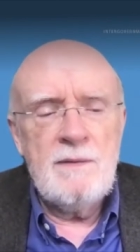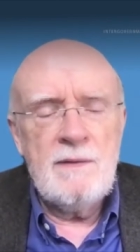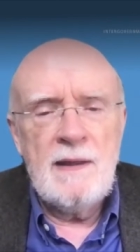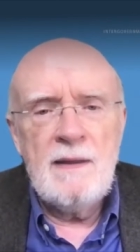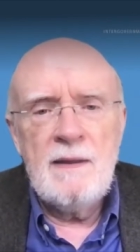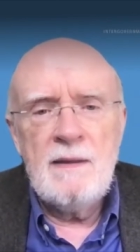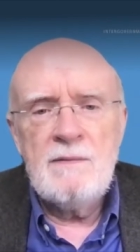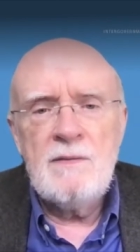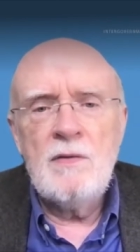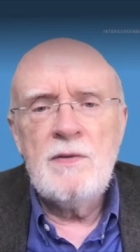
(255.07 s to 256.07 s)

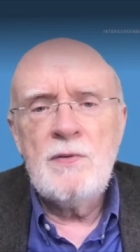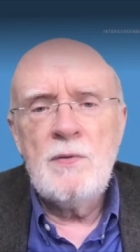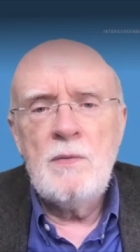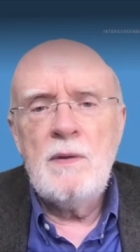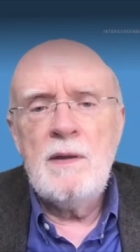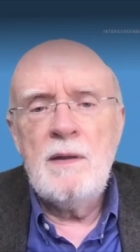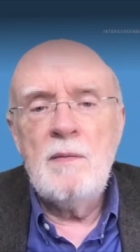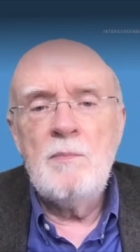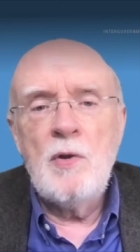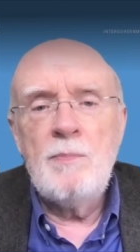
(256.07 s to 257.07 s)
thinkings also
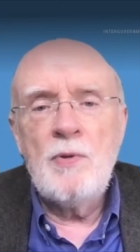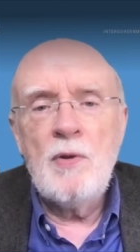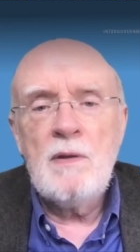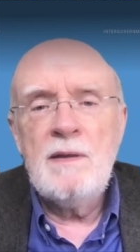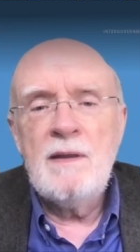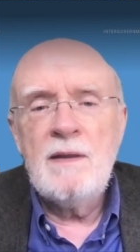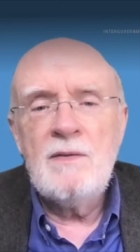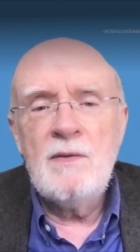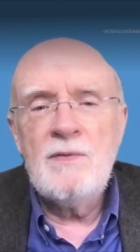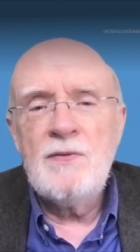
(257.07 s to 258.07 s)
uh, more broadly
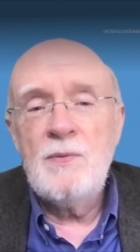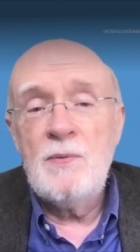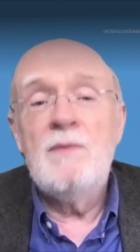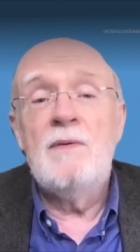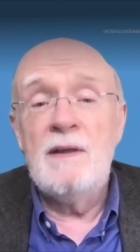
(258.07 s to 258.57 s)
and also